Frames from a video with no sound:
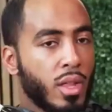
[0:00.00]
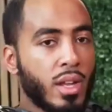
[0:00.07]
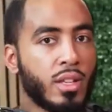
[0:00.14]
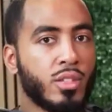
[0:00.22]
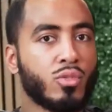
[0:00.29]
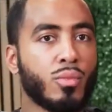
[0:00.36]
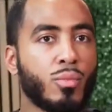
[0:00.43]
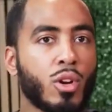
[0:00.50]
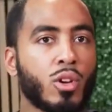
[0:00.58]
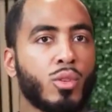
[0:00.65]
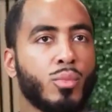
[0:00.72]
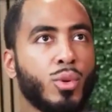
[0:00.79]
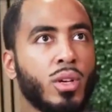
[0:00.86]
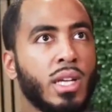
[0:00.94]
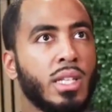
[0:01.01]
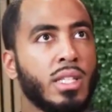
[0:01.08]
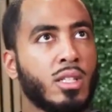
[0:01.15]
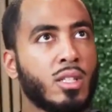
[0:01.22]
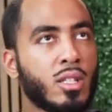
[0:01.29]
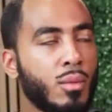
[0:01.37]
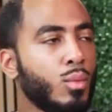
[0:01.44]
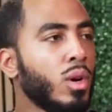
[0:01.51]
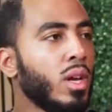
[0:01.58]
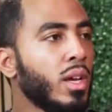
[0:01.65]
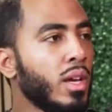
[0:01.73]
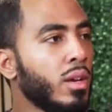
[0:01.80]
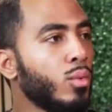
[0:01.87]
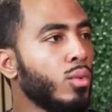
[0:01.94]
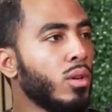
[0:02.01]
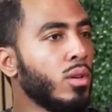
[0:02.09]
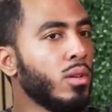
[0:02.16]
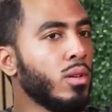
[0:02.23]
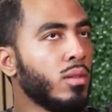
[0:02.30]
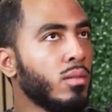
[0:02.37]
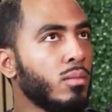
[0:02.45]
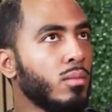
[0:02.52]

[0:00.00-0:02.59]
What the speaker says: that is remarkable, in some way it would